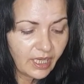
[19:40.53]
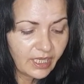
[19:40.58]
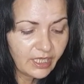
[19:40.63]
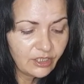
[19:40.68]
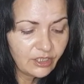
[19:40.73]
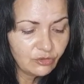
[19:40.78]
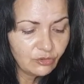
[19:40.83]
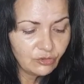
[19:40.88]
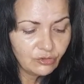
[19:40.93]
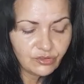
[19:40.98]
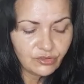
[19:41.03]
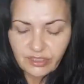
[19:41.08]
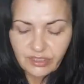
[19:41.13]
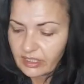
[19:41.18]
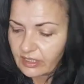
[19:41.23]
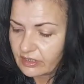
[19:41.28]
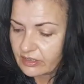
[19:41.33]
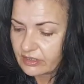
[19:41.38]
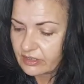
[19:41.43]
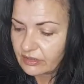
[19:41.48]
I use
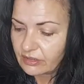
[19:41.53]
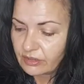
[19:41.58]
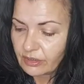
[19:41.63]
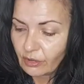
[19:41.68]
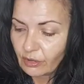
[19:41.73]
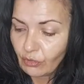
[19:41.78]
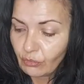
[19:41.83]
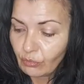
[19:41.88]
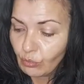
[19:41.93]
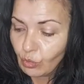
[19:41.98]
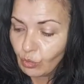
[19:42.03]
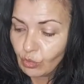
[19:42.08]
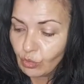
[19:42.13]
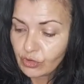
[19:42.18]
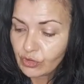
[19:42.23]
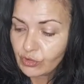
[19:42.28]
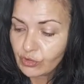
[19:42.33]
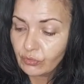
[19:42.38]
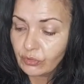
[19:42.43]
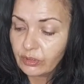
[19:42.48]
this now
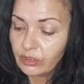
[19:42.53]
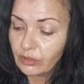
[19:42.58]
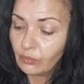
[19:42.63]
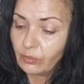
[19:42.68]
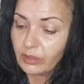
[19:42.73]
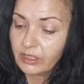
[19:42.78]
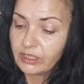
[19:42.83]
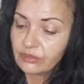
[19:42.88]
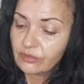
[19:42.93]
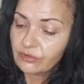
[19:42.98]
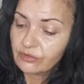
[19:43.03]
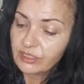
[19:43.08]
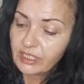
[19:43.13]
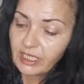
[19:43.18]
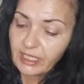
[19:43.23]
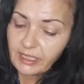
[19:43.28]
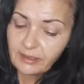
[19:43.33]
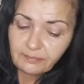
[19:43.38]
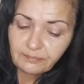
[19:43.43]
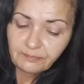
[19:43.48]
more so in the winter
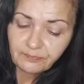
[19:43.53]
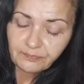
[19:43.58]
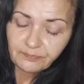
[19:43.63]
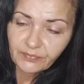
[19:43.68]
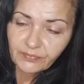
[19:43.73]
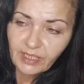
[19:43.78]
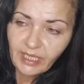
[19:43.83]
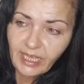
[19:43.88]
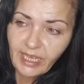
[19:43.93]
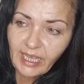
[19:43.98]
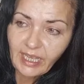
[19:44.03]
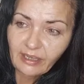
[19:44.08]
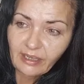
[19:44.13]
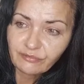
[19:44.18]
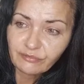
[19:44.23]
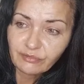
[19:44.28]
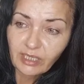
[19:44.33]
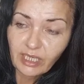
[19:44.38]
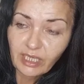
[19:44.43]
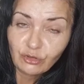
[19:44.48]
time. I
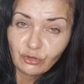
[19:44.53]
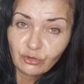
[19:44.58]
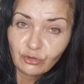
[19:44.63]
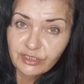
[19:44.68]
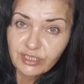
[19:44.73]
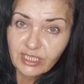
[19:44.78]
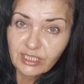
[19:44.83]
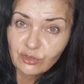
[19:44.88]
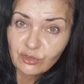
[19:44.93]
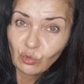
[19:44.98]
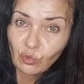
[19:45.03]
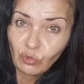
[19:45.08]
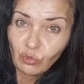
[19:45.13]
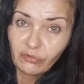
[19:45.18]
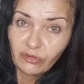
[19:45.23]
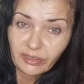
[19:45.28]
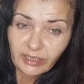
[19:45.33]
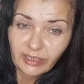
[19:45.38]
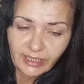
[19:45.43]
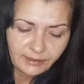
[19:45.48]
have, I use this
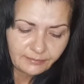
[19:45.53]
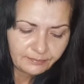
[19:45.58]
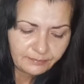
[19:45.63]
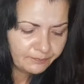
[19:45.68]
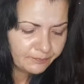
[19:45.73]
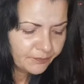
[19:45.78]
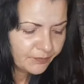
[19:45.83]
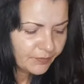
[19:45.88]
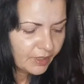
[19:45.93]
overnight.